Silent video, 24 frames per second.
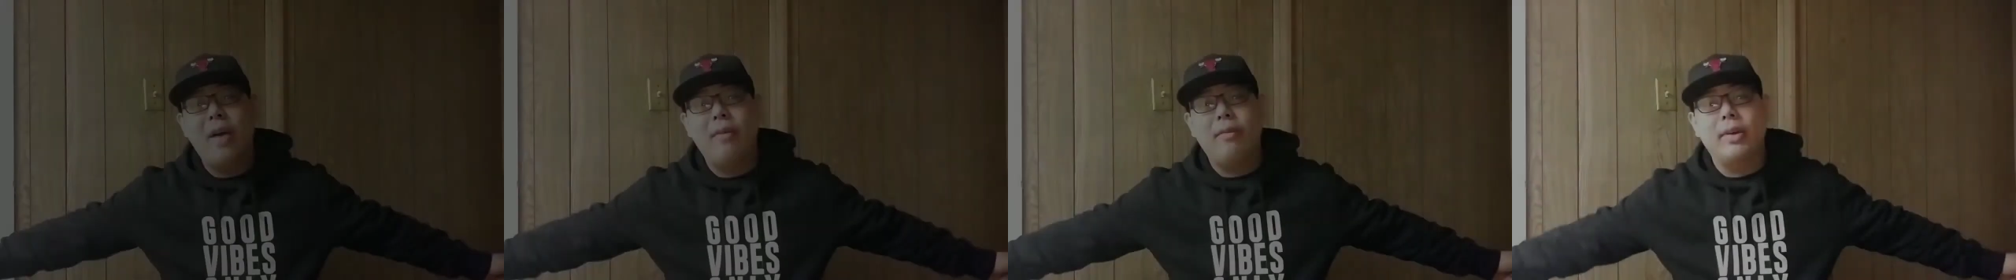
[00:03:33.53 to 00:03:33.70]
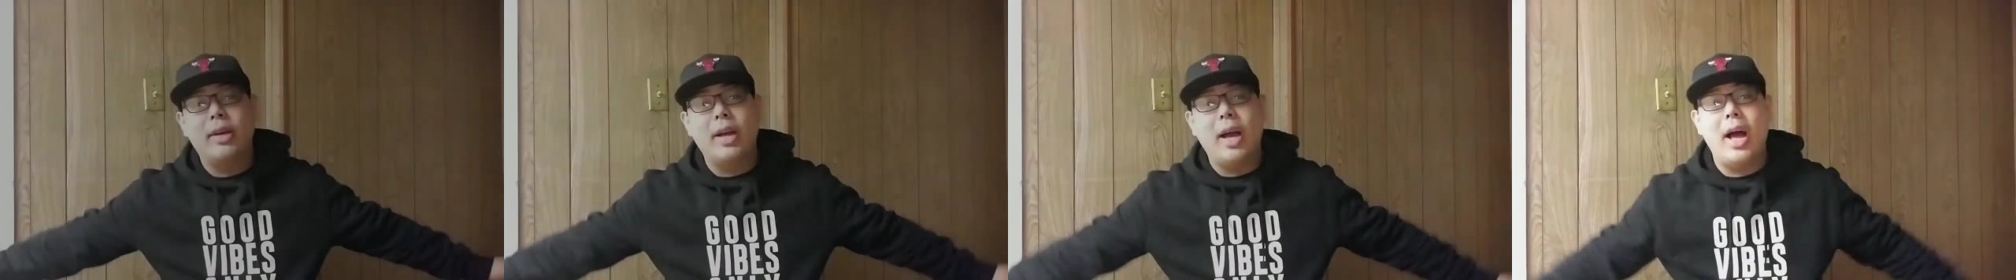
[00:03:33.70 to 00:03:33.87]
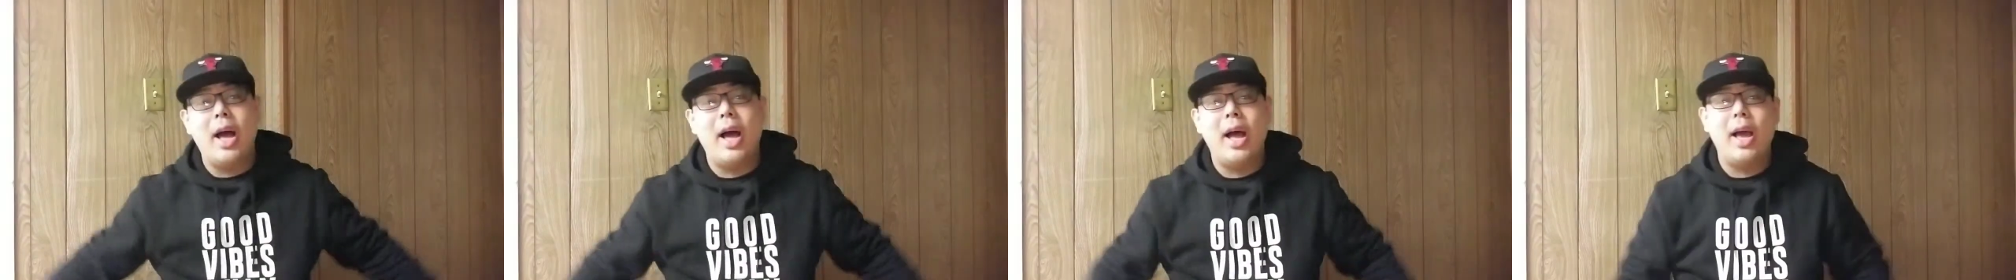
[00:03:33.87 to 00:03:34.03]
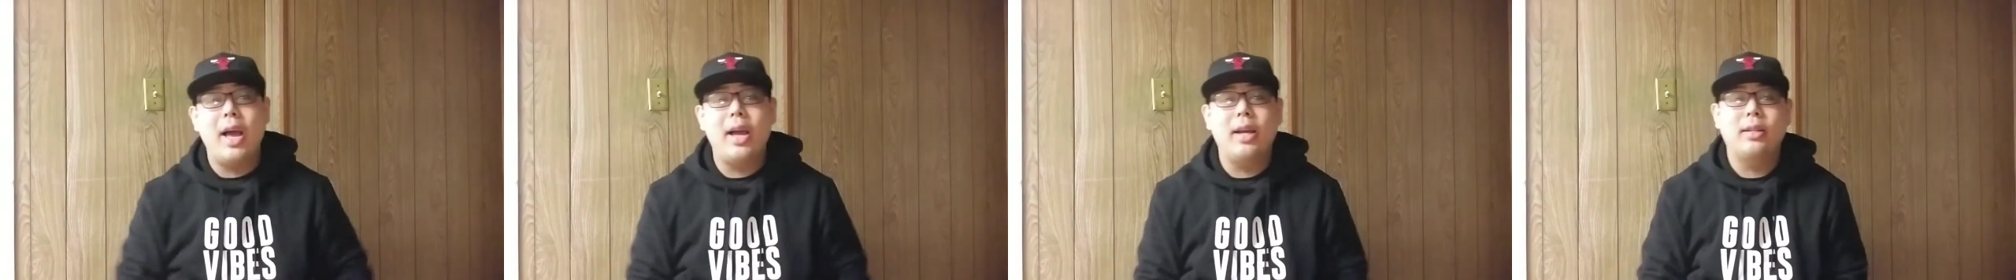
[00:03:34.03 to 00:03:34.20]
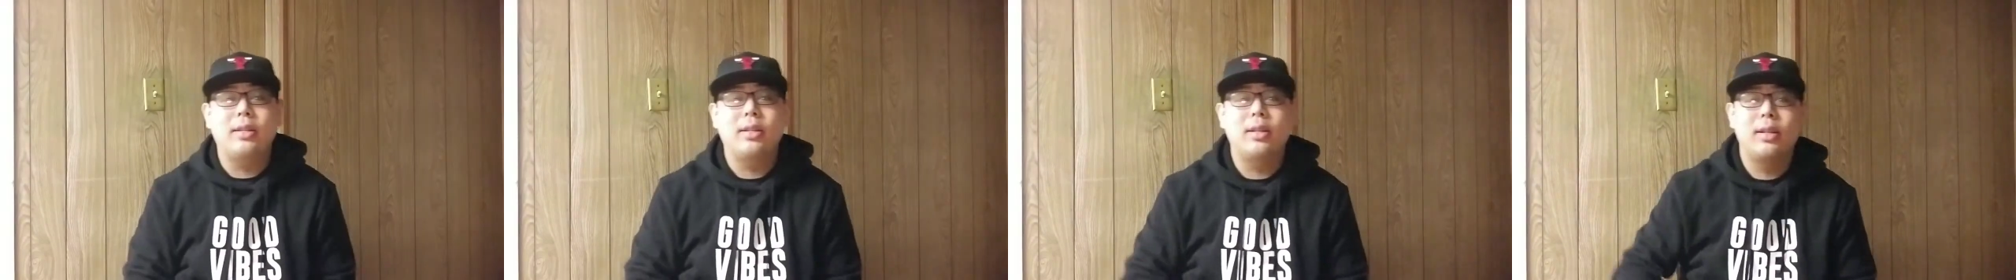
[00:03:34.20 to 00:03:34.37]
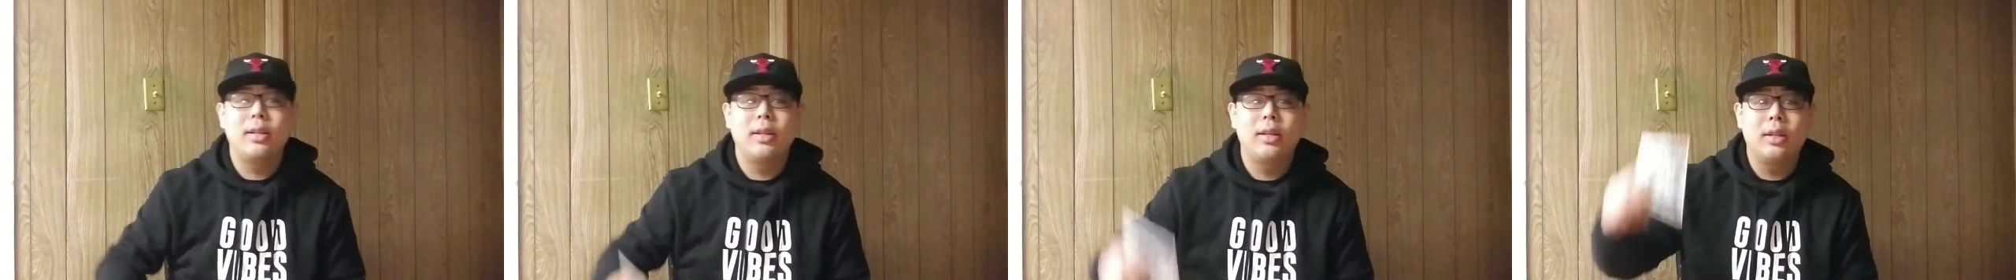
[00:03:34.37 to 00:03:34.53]
have it,
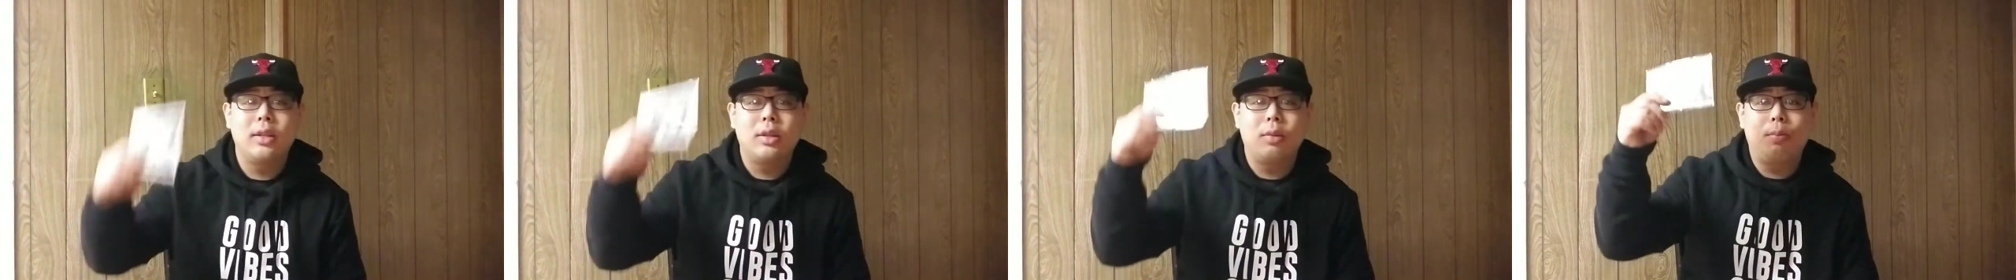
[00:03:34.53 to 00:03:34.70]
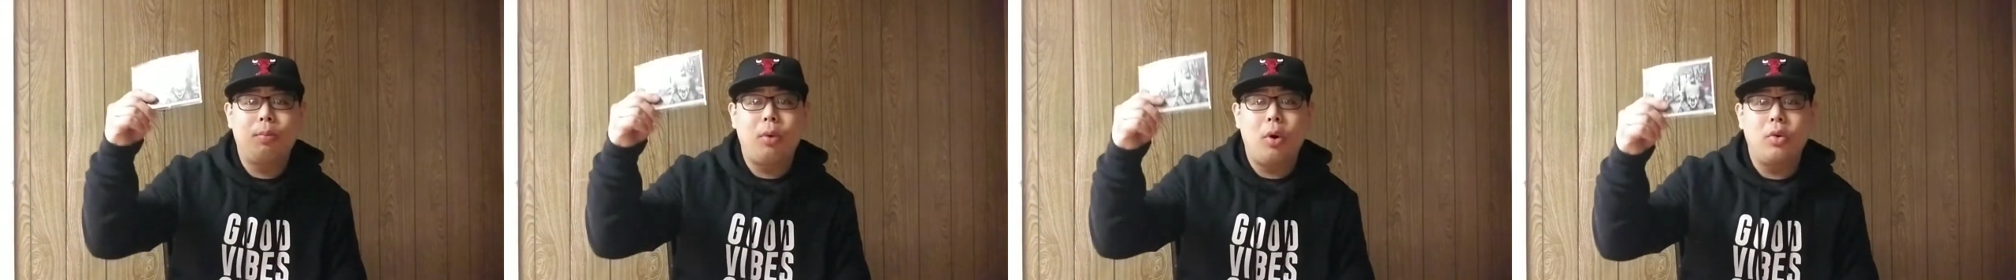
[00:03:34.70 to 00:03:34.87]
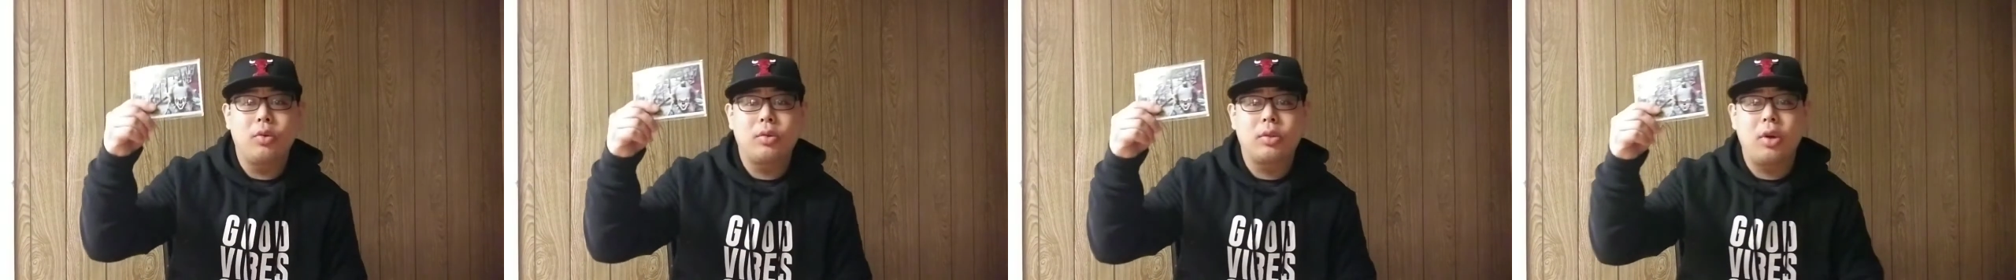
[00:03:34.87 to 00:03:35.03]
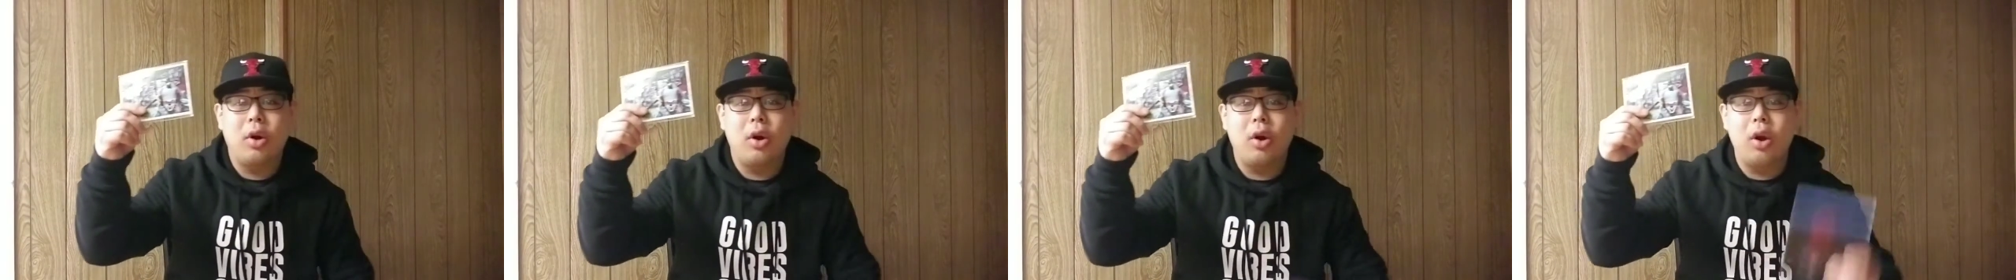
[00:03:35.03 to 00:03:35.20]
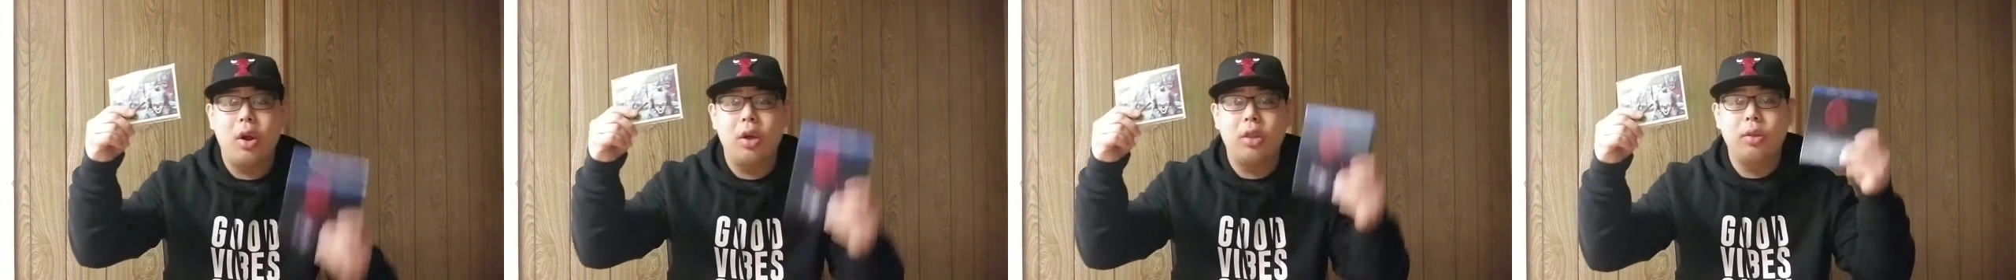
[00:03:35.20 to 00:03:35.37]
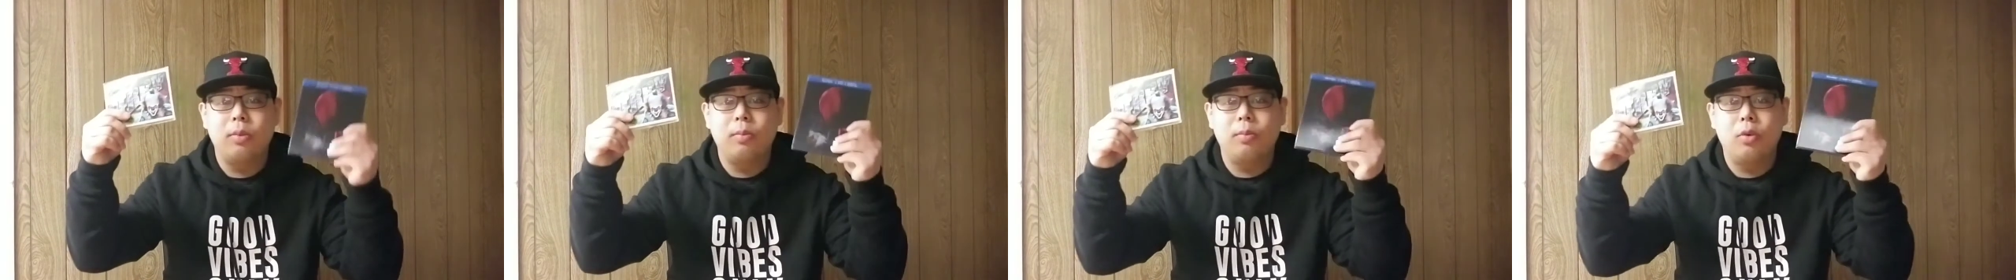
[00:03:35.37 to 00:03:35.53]
guys. The
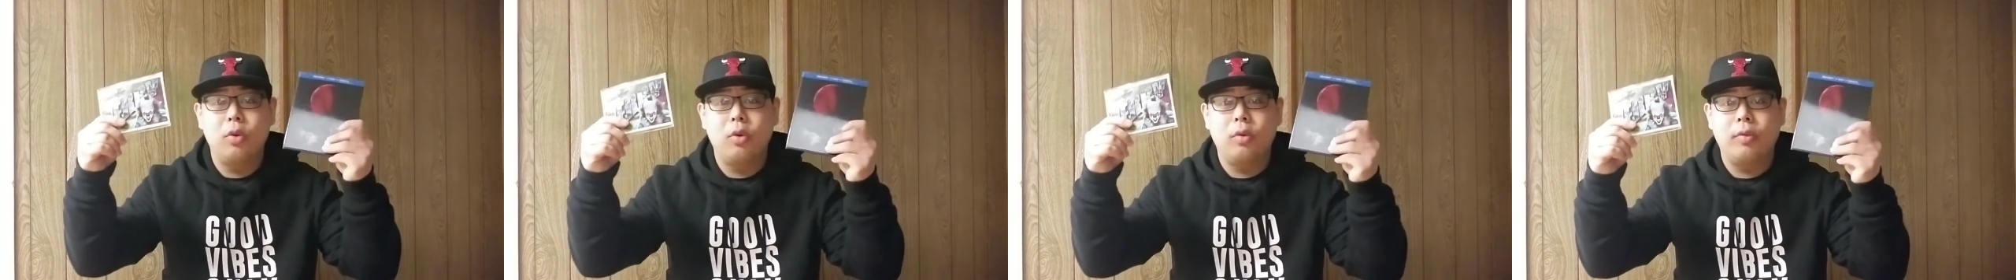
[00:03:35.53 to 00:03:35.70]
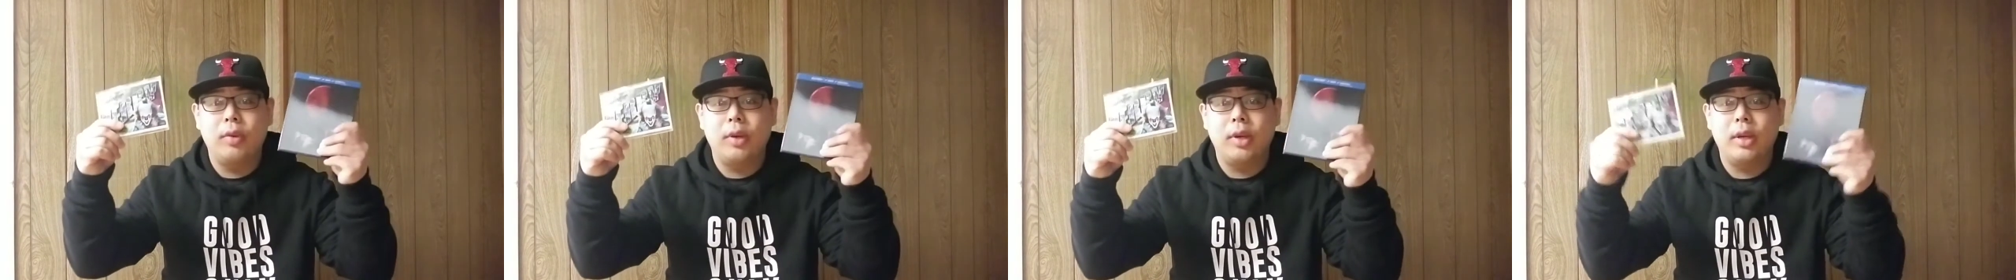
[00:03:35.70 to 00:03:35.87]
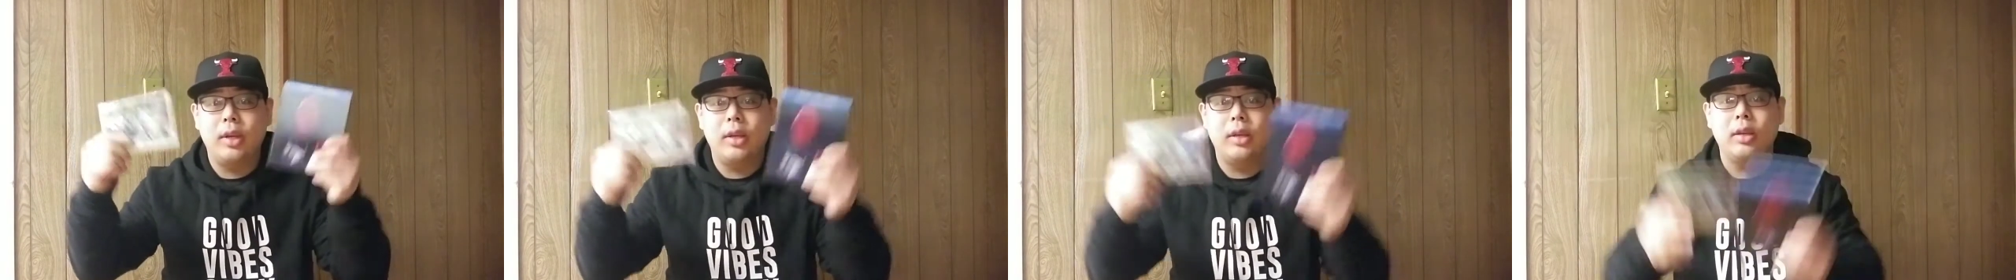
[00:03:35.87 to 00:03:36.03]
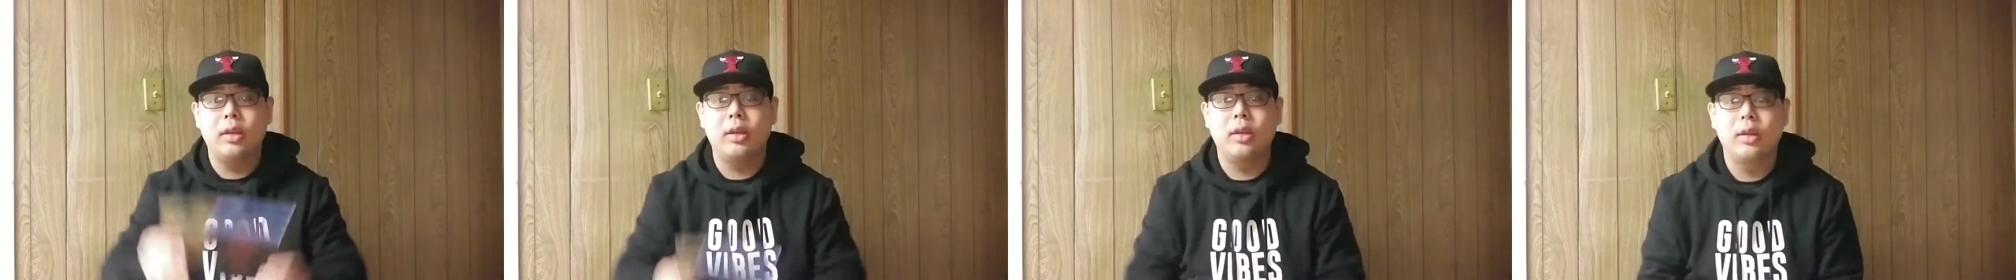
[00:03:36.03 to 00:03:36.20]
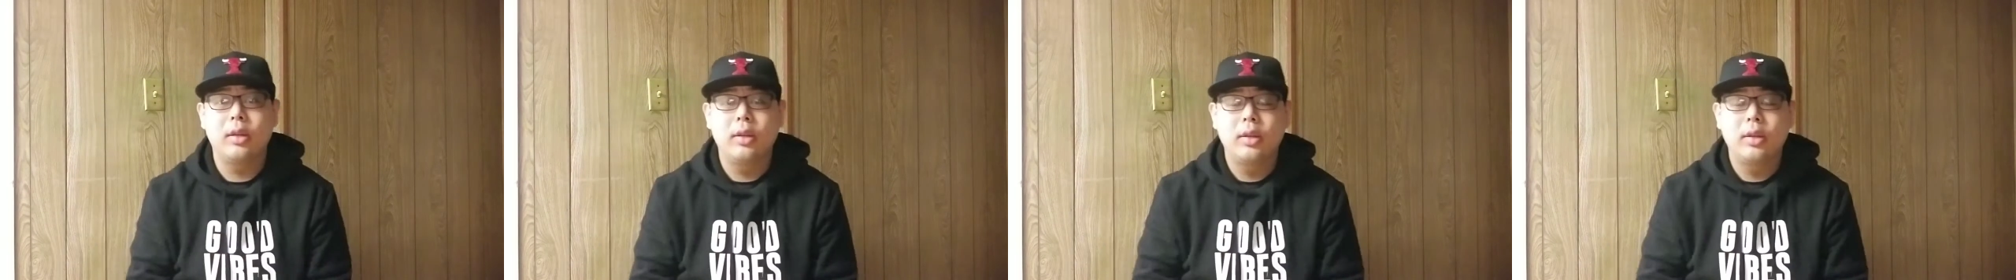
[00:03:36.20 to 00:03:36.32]
postcard of the movie.